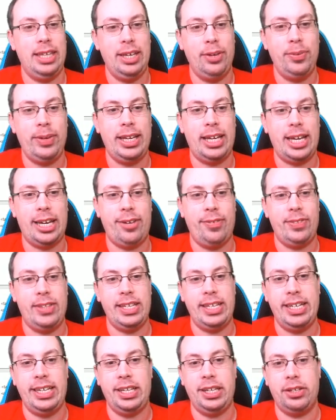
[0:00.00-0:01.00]
we have
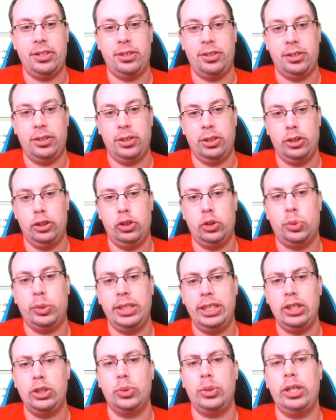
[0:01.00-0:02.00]
the
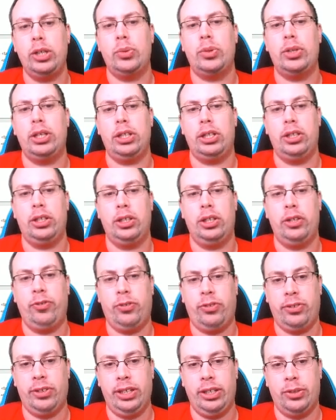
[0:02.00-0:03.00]
2021 Good
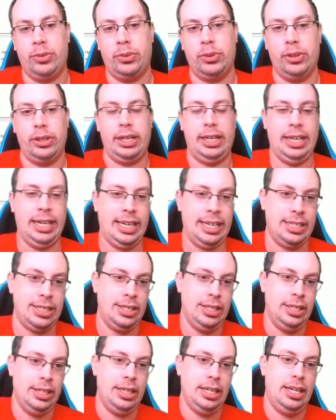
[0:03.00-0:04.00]
Furry Award, and
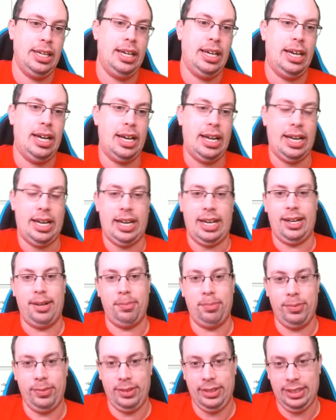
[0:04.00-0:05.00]
um,